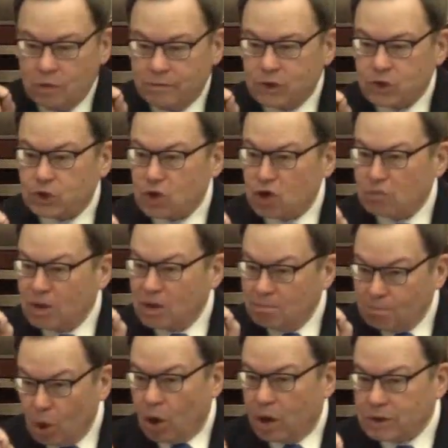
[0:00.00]
of sermon
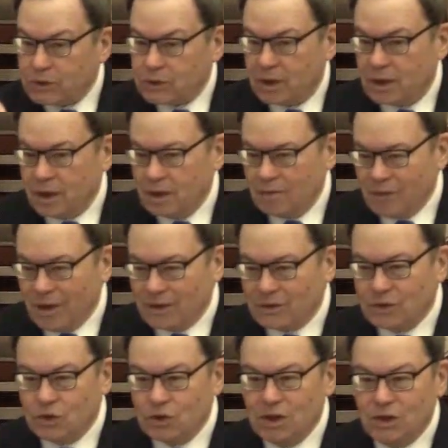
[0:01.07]
books ahead of
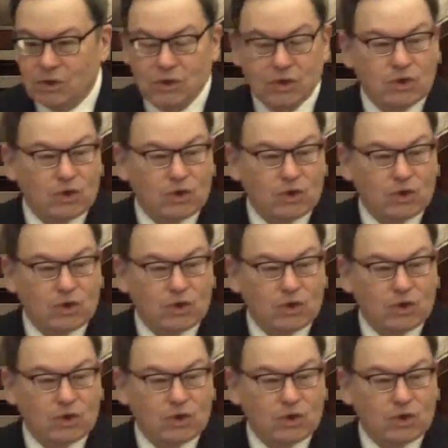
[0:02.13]
exegesis,